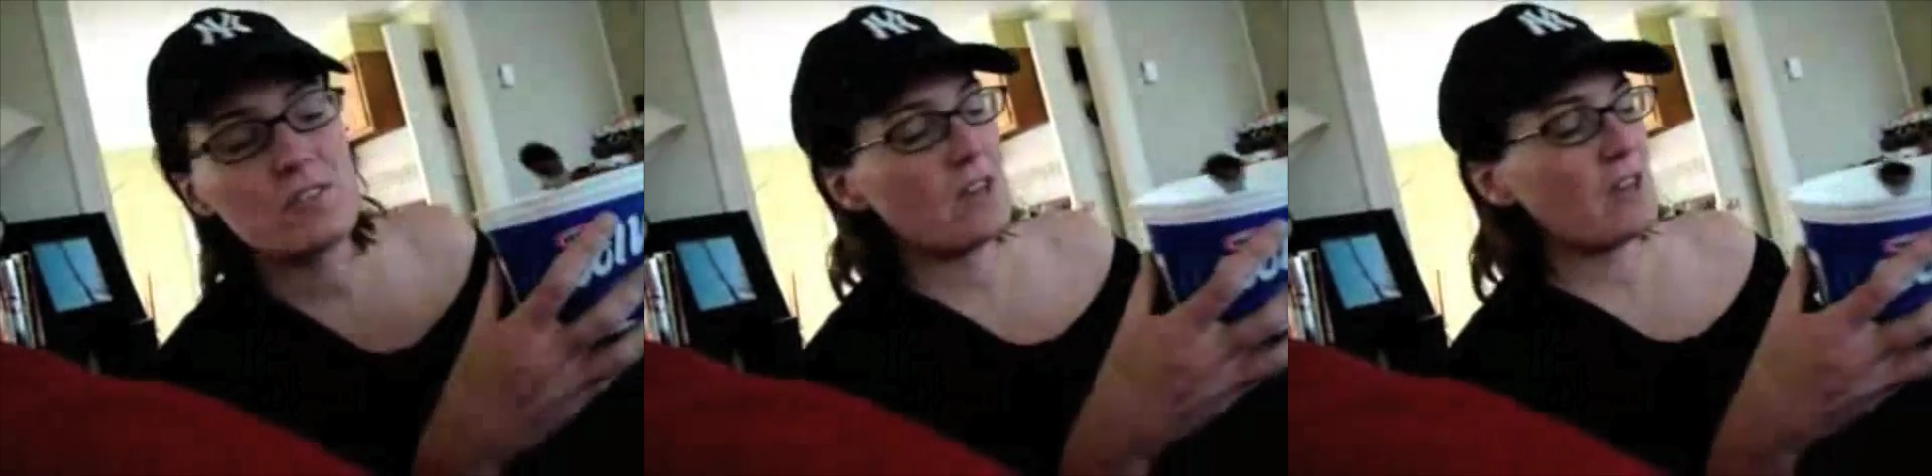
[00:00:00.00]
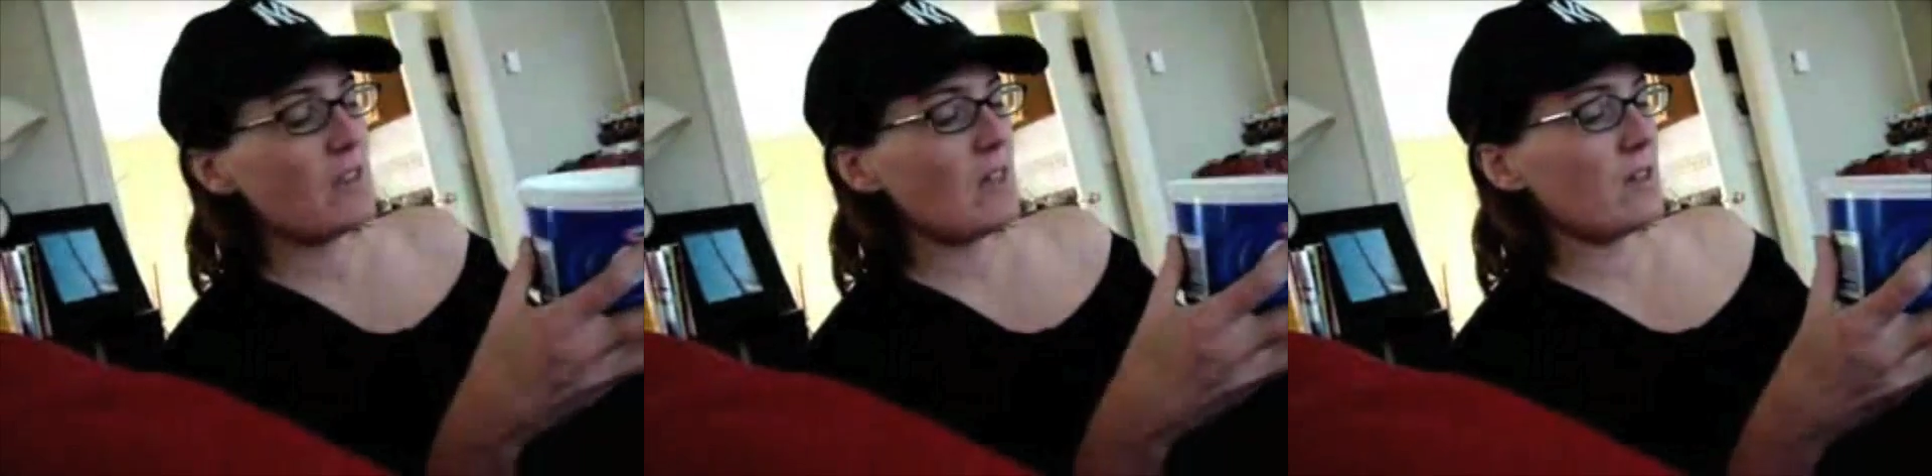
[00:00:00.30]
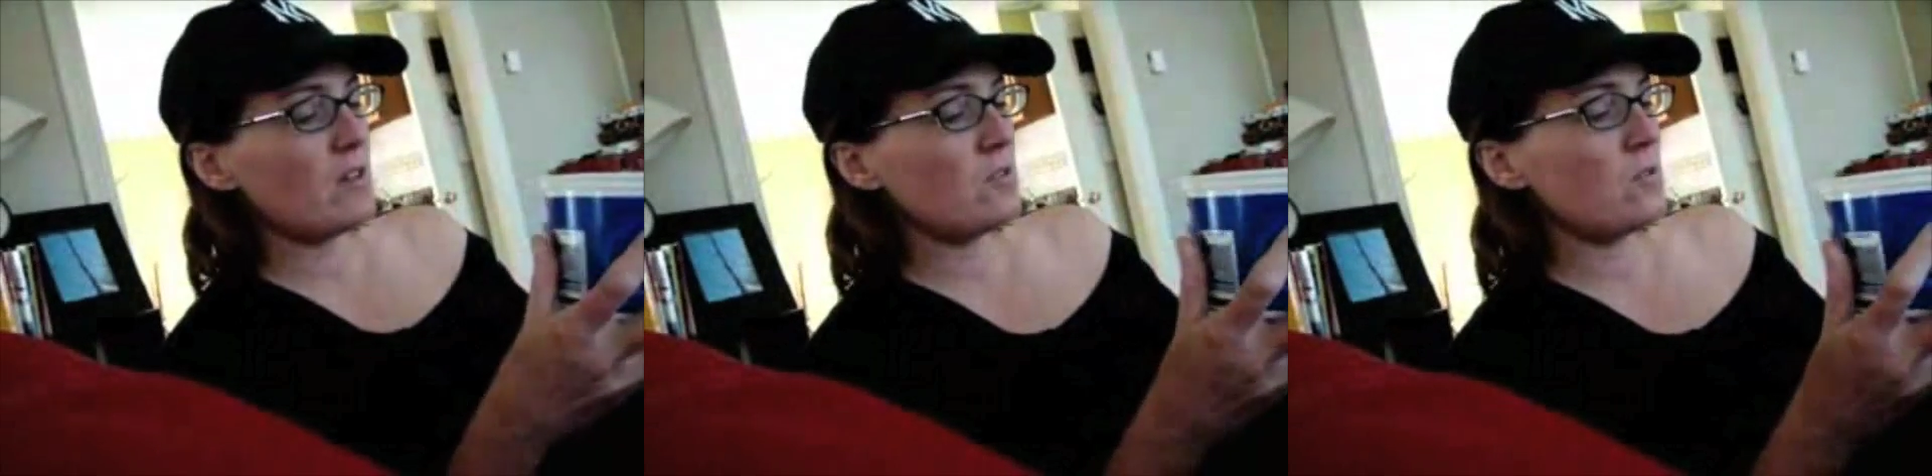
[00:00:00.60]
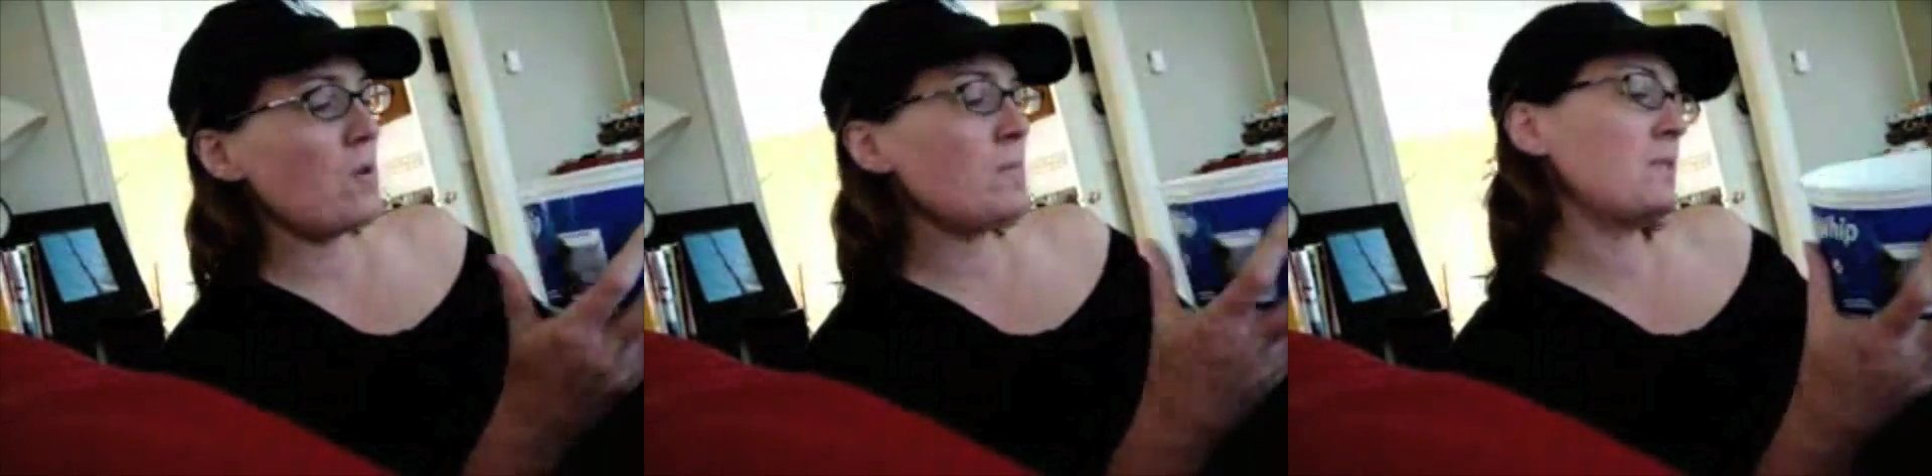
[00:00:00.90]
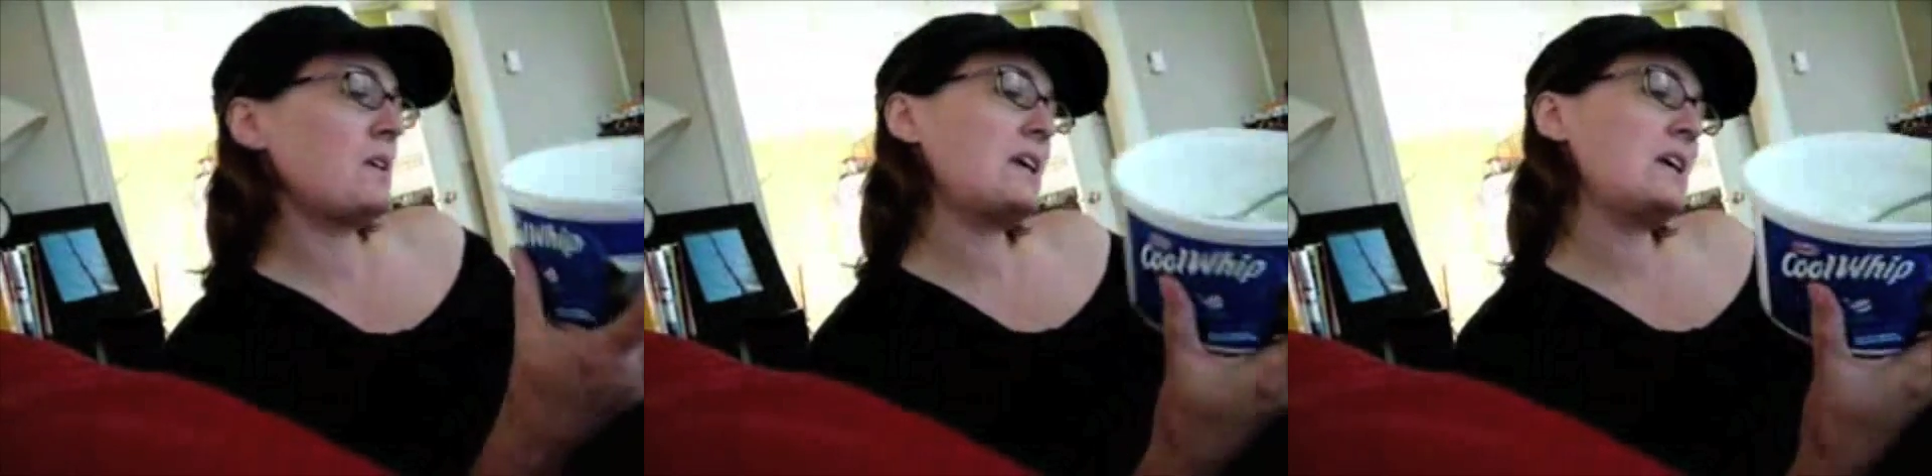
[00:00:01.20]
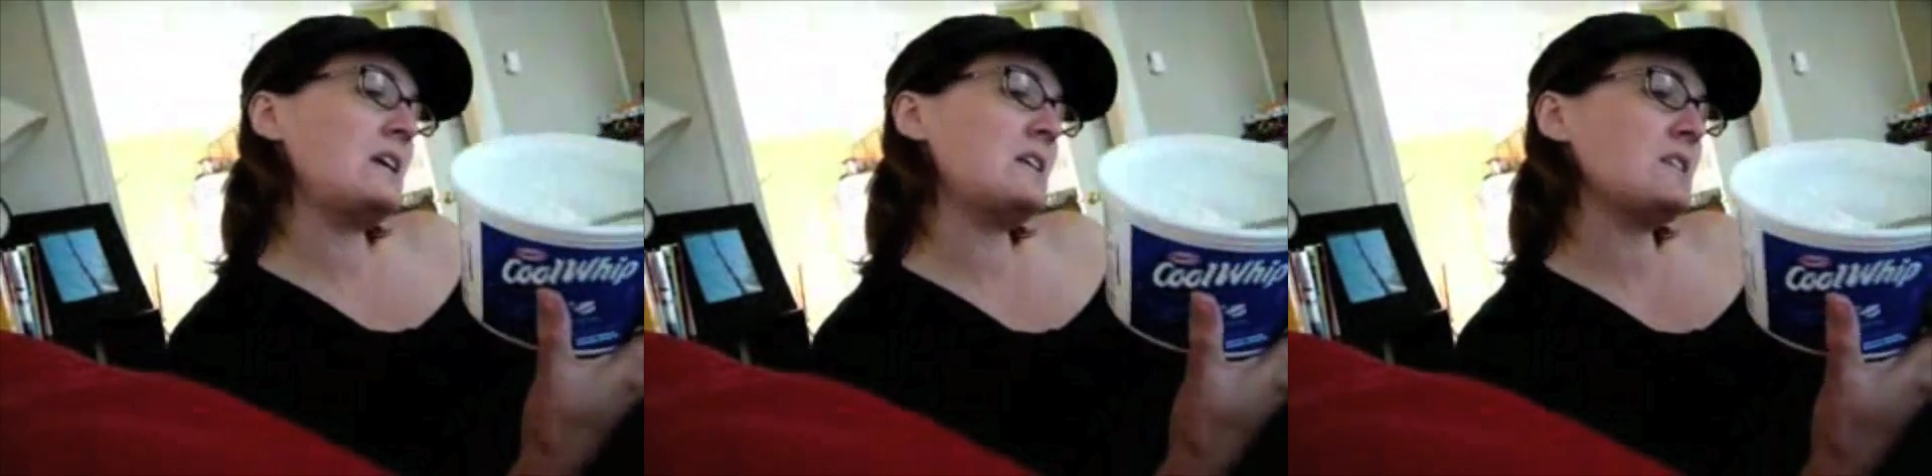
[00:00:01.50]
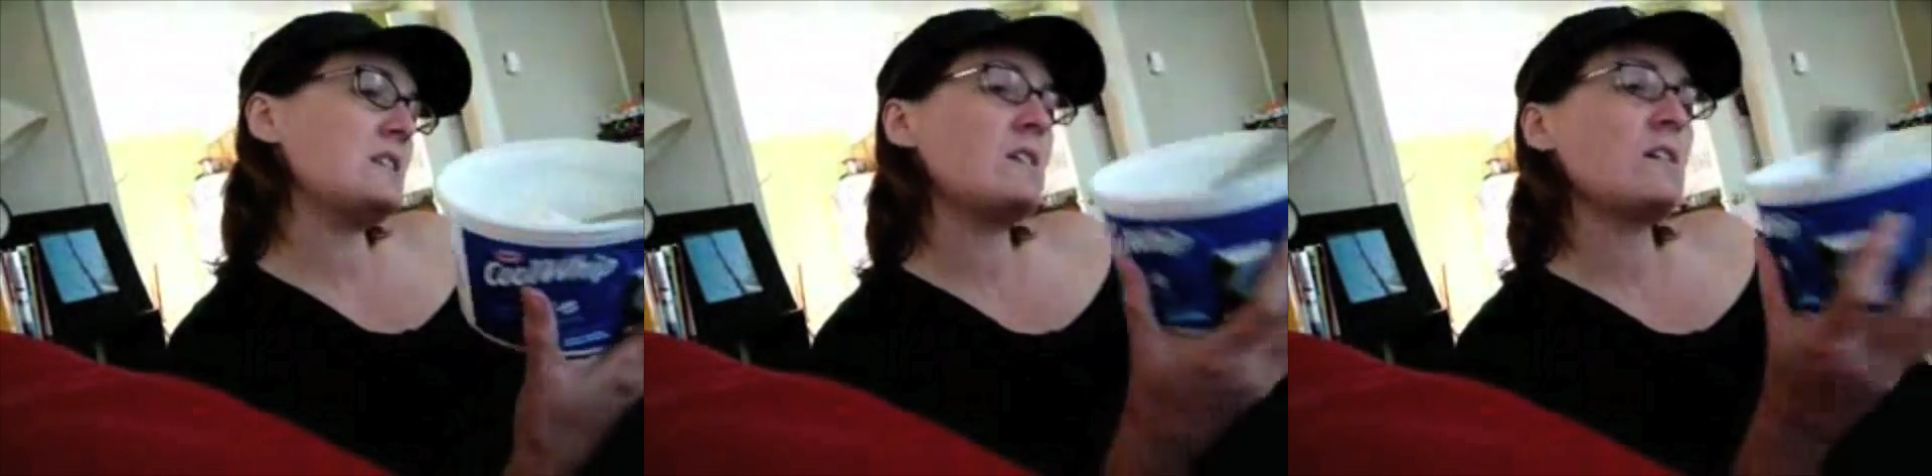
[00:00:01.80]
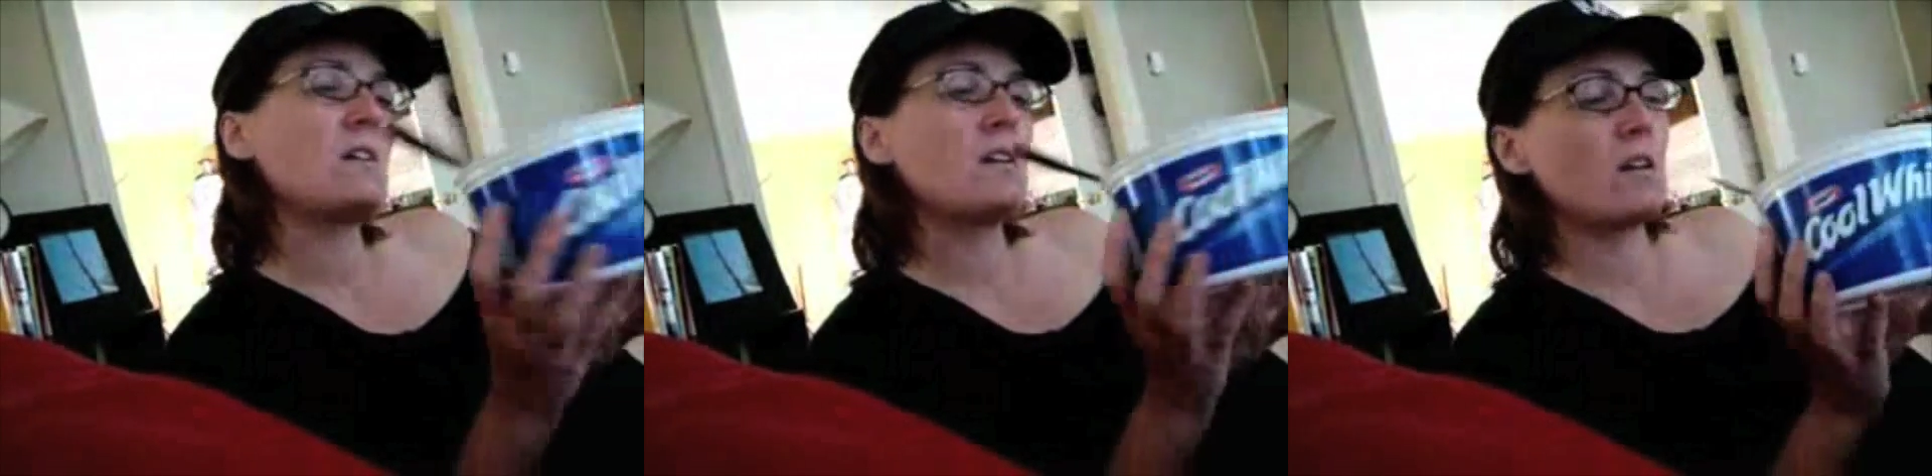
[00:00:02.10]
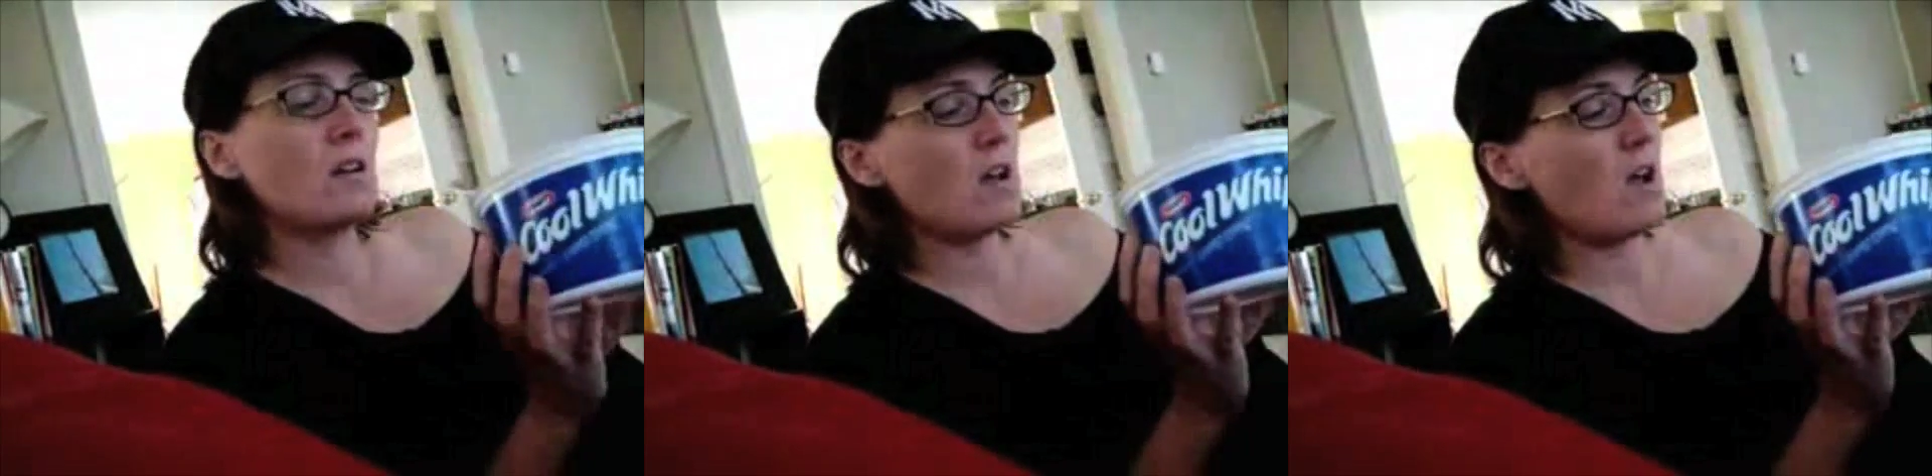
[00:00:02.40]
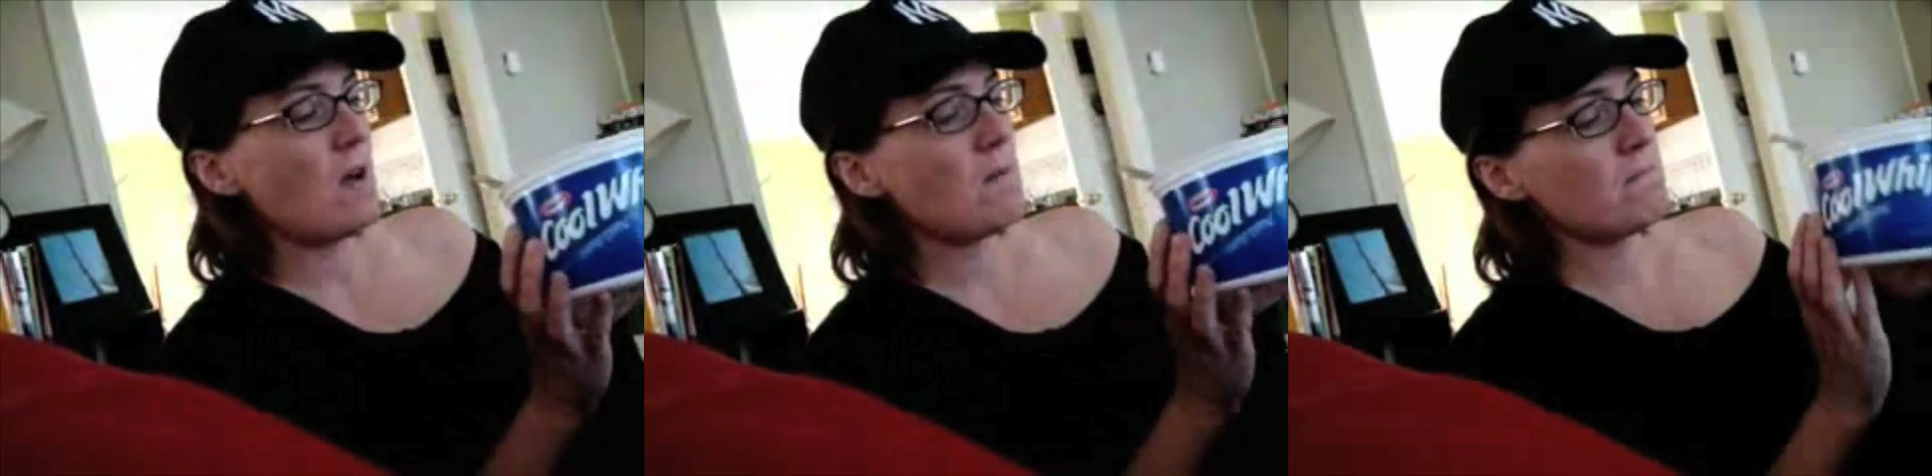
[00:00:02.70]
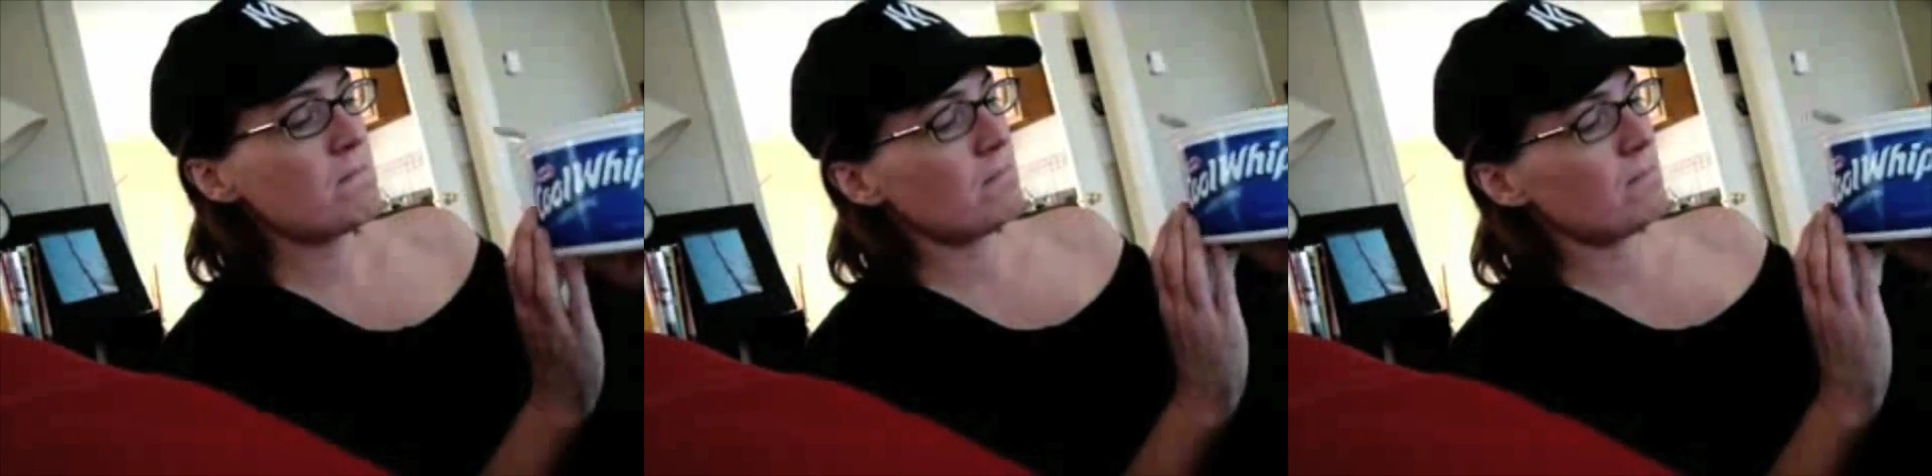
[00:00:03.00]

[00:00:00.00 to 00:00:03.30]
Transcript: the U K that you normally eat, um...